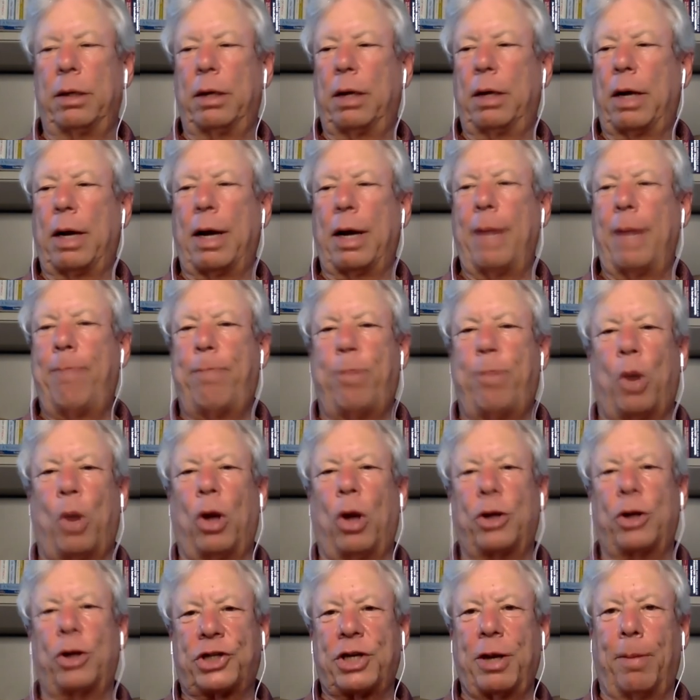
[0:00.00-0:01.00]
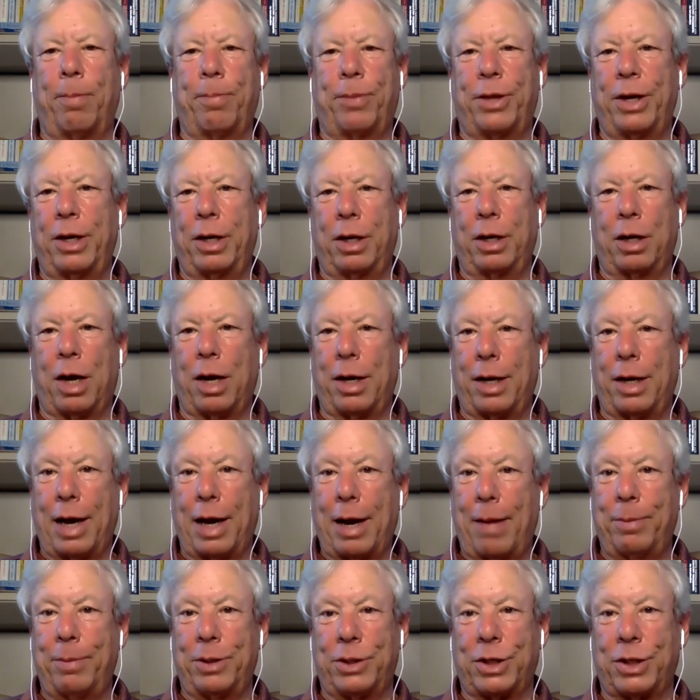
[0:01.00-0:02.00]
I bought something on
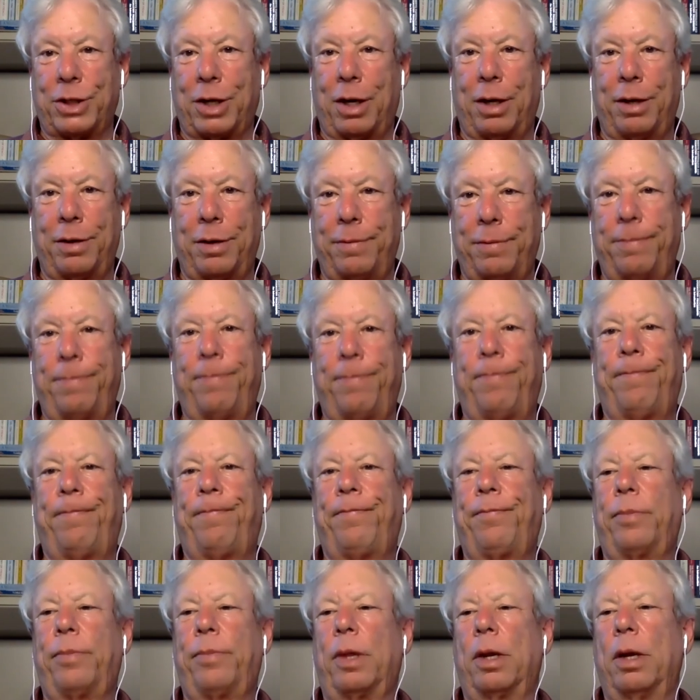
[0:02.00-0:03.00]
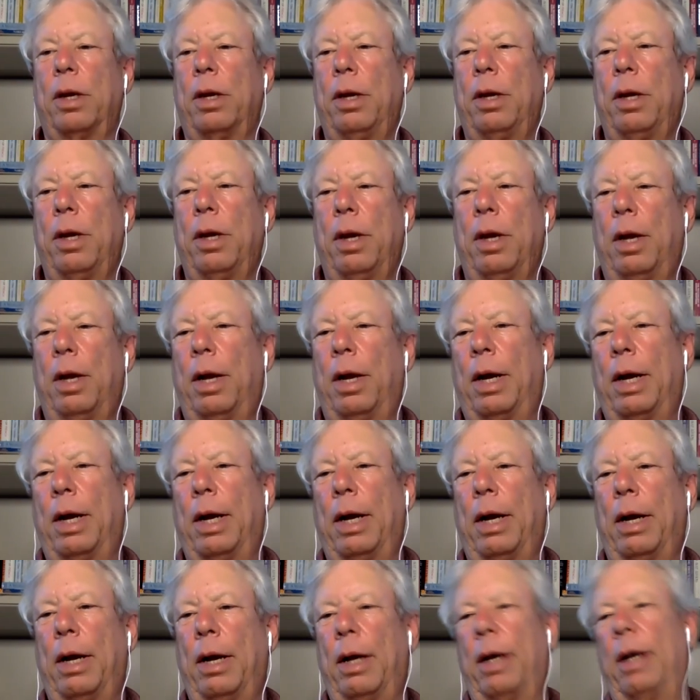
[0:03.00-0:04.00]
Amazon
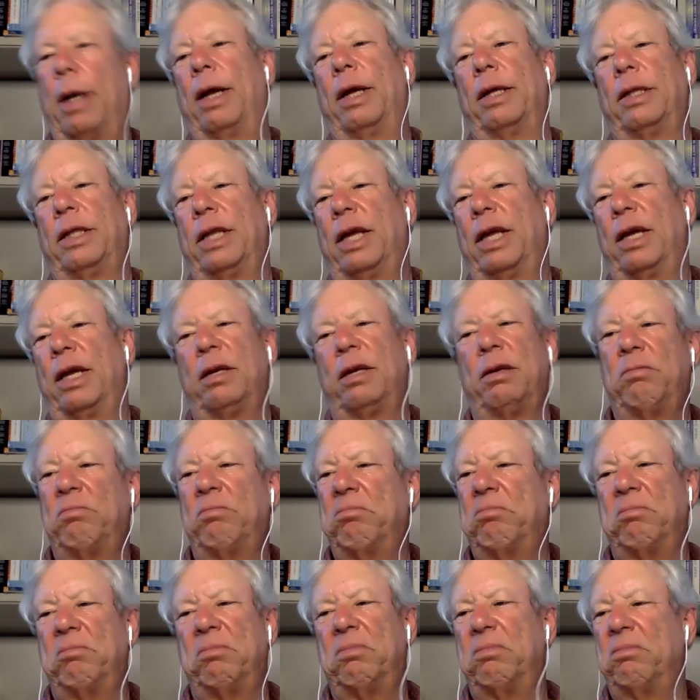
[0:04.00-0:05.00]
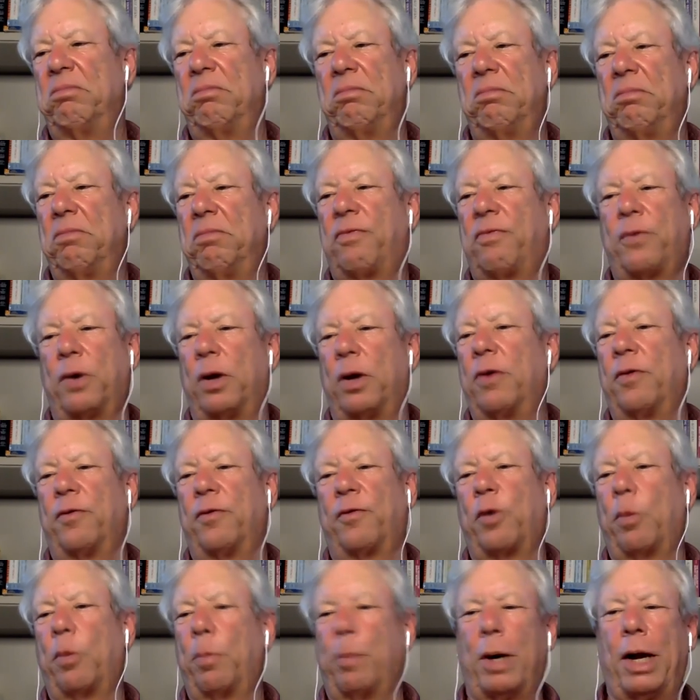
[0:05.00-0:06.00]
and then
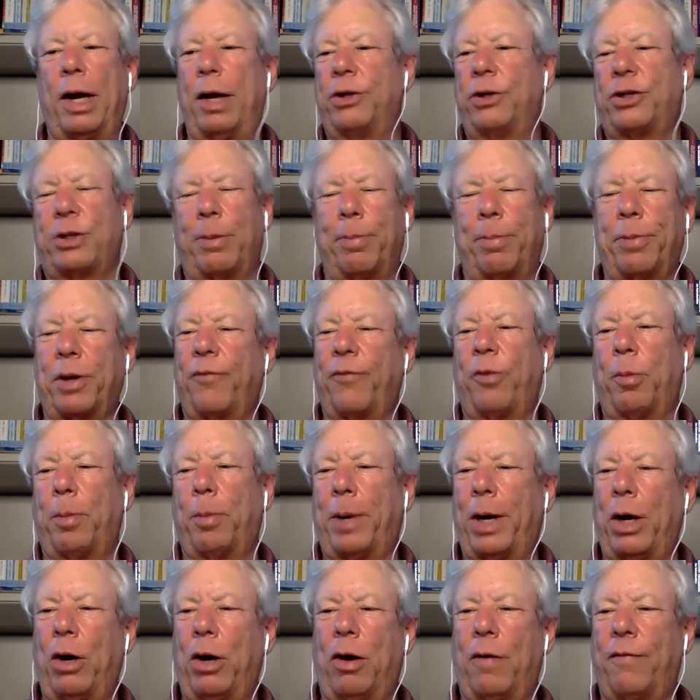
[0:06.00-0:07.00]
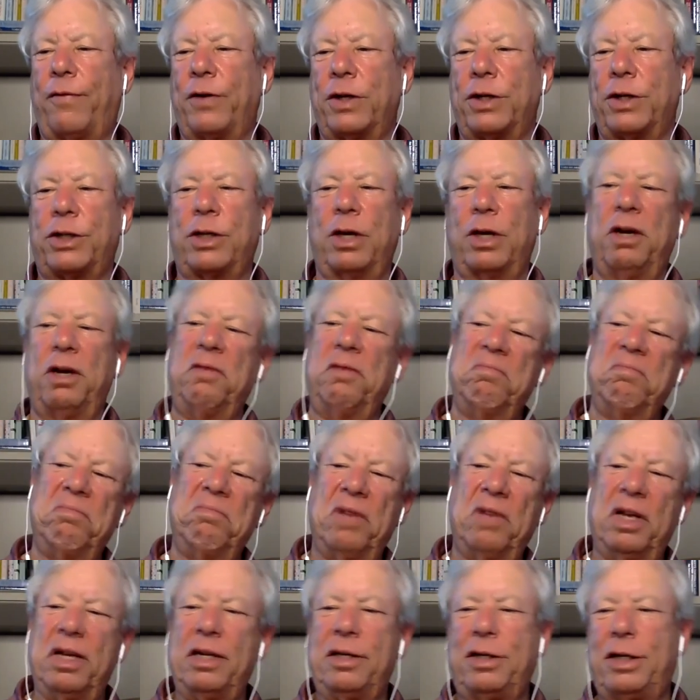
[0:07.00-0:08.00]
for my something for my office,
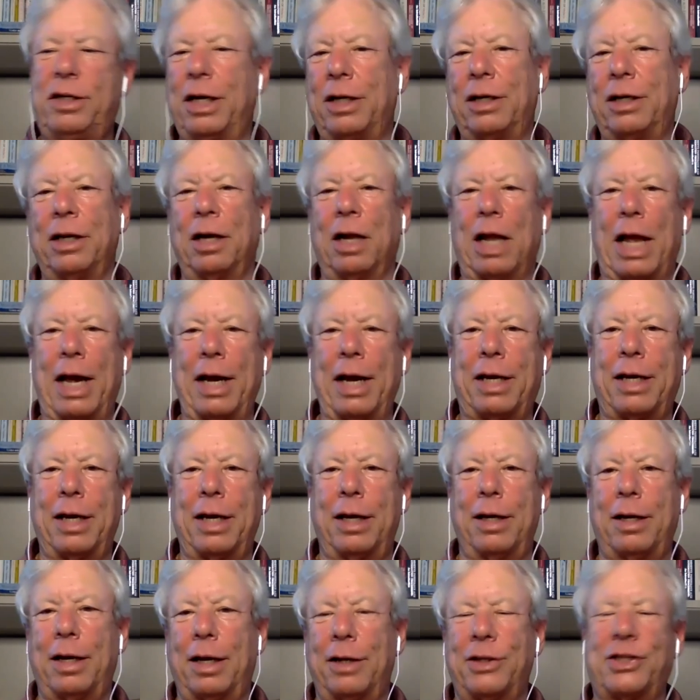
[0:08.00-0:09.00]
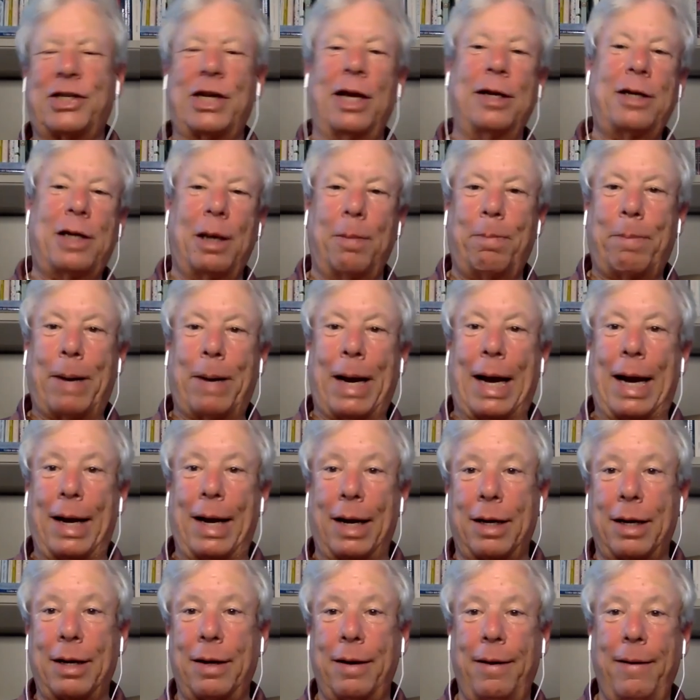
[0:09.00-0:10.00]
didn't like it and sent it
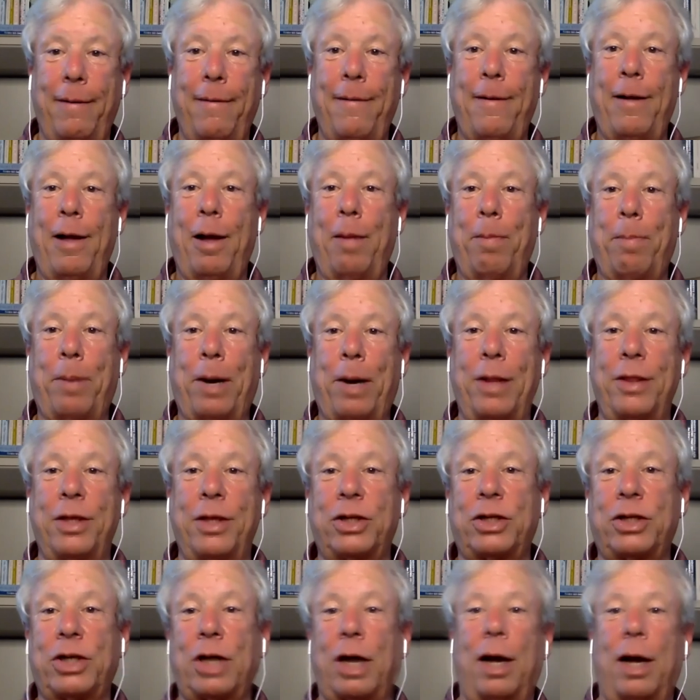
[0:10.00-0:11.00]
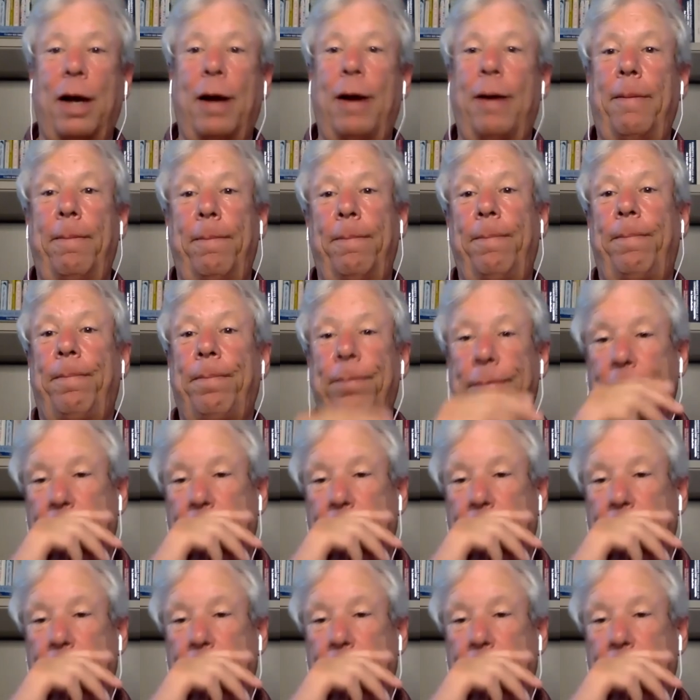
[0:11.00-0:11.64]
back. And by the time